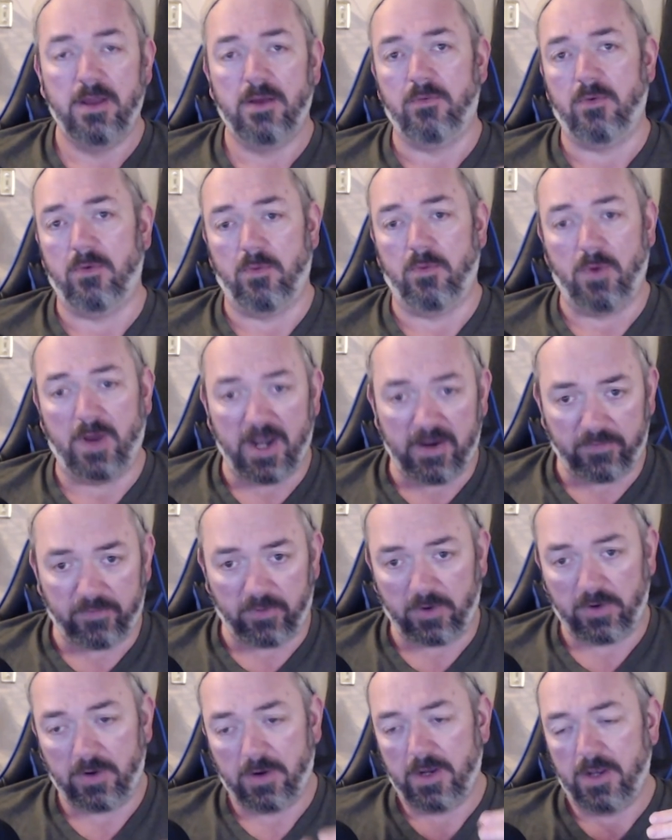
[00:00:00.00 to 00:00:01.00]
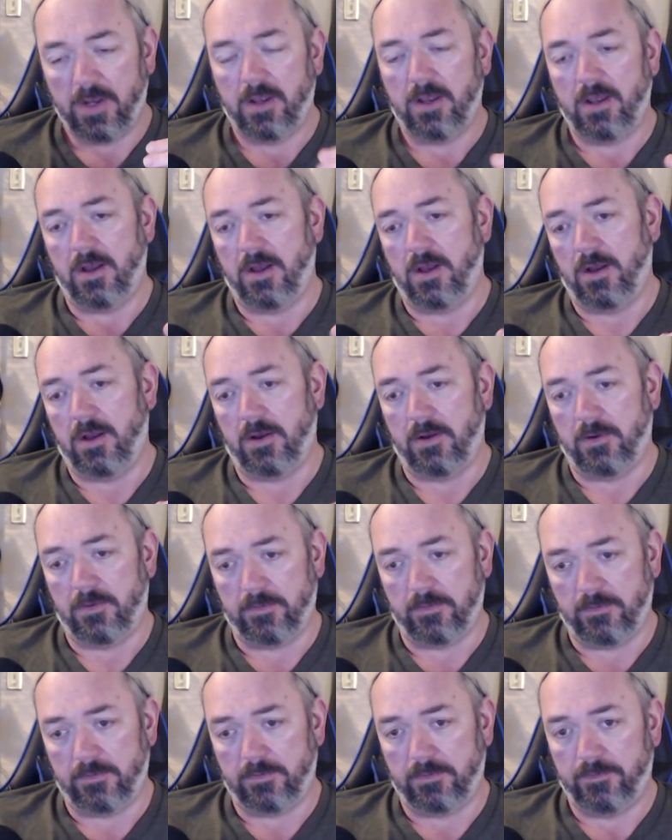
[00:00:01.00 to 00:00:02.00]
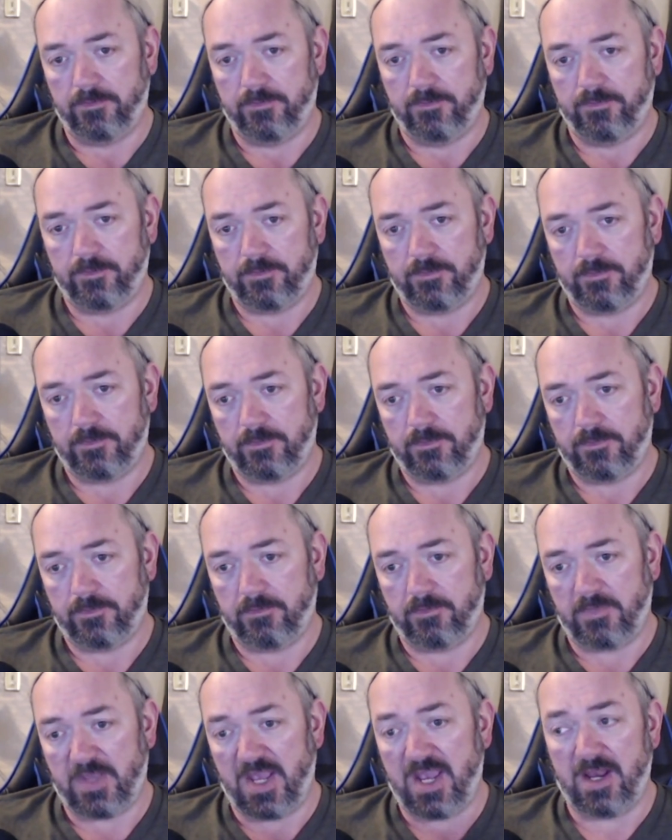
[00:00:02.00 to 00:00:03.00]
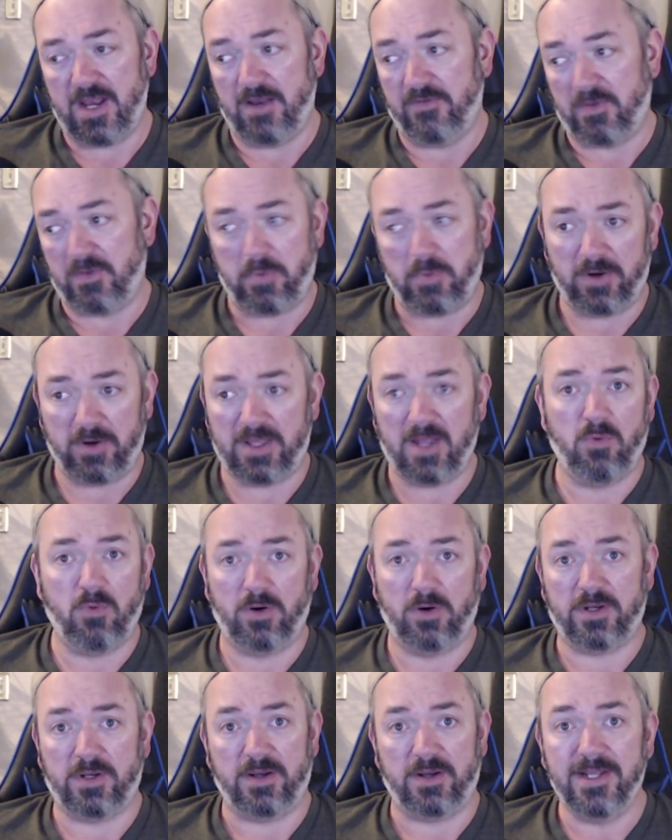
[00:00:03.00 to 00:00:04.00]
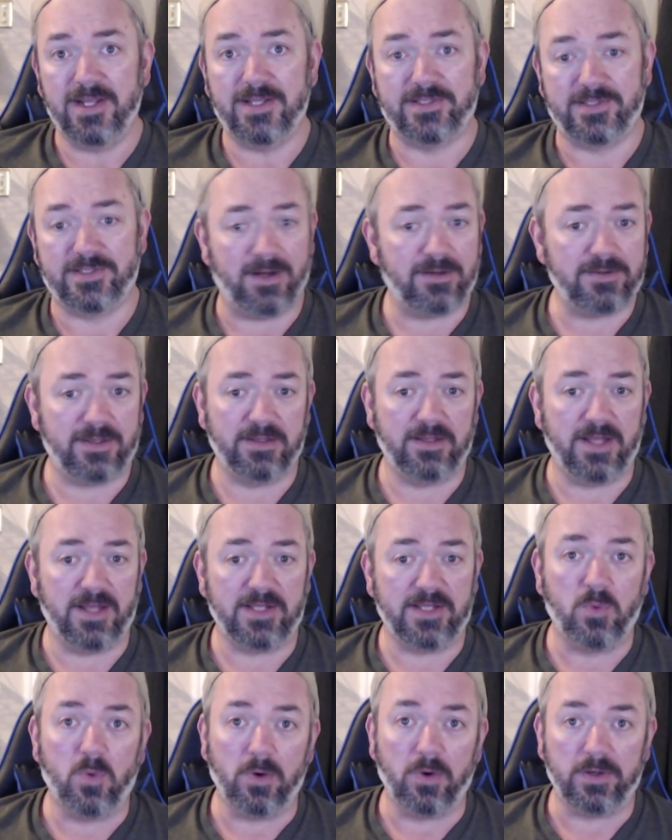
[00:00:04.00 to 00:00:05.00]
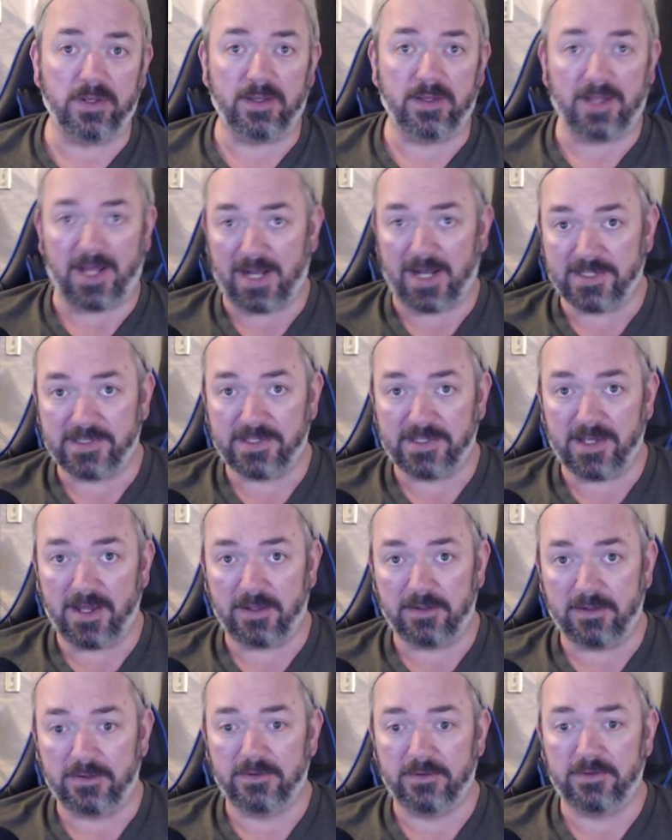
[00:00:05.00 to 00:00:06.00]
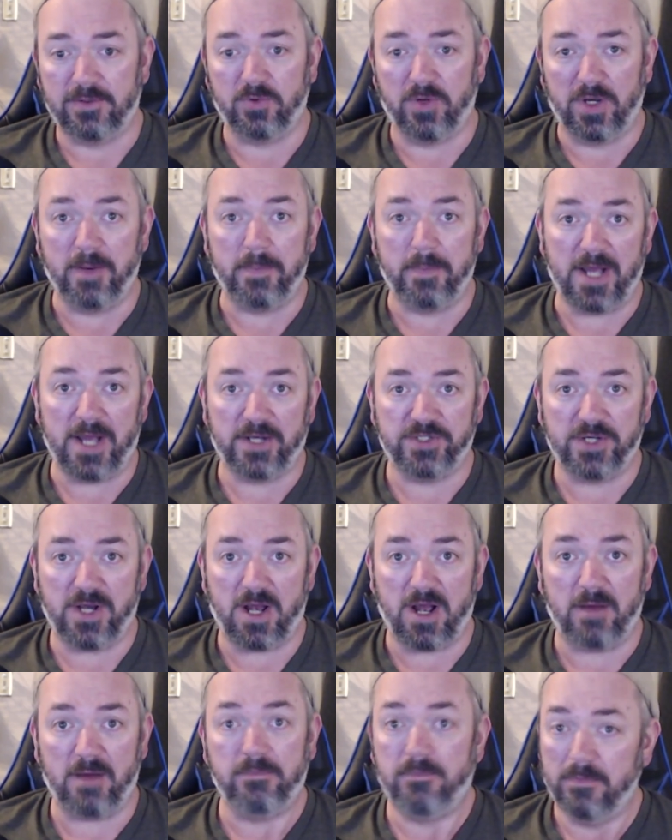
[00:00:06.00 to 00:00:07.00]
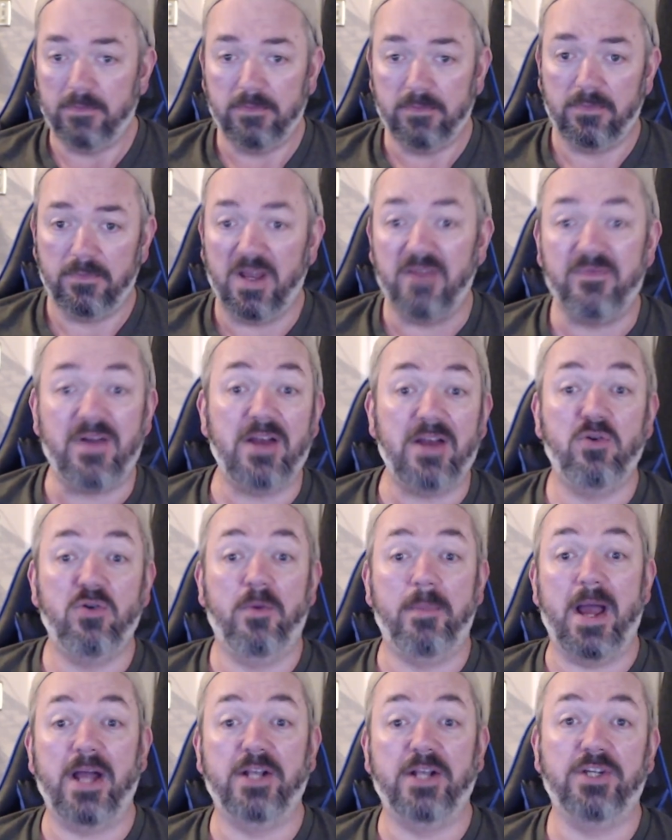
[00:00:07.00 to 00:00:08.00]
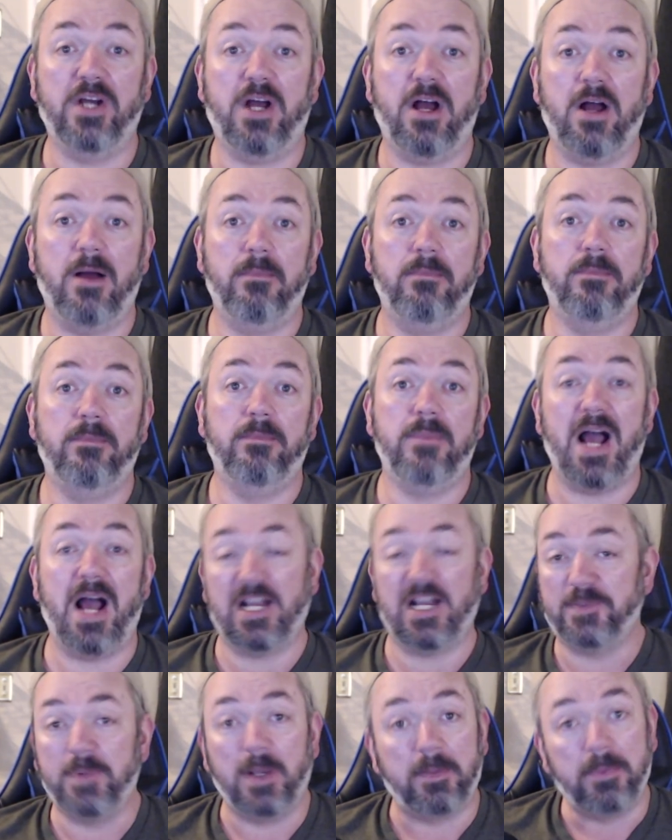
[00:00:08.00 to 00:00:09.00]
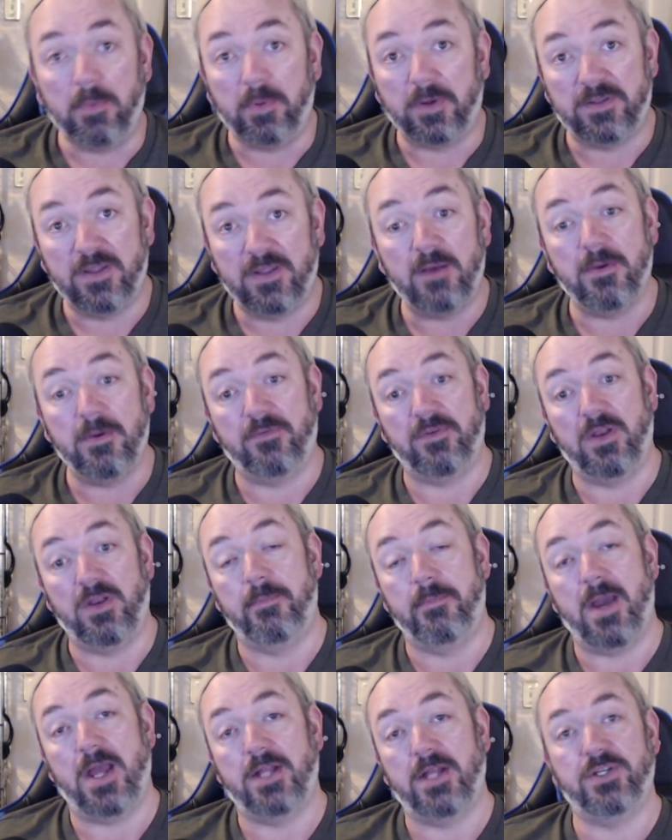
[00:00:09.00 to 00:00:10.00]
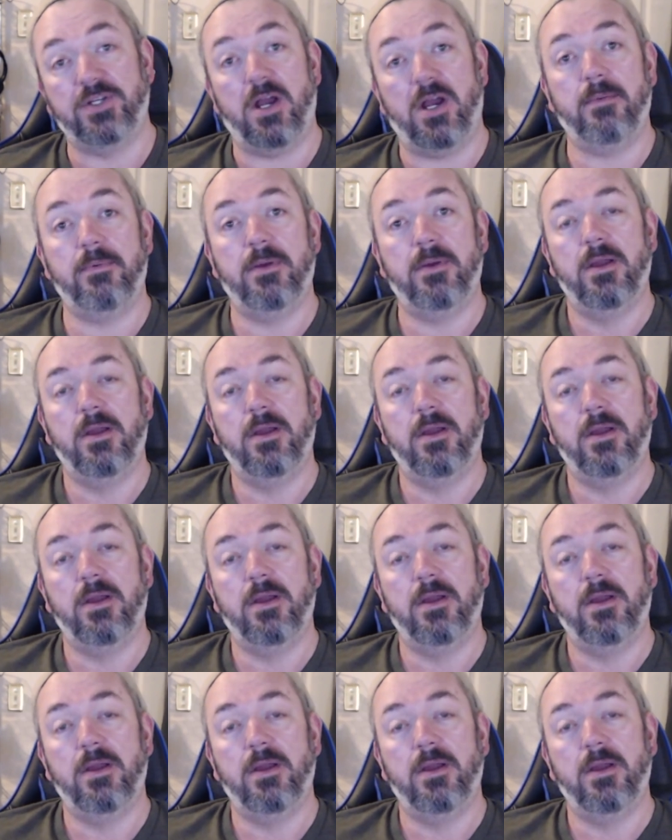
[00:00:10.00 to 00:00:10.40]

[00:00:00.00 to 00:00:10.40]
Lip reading: Or whatever. And if the part they worked on did suck, then that's warranted. Like I said, you did a bad job. If I do a bad job, I expect people to tell me I've done a bad job.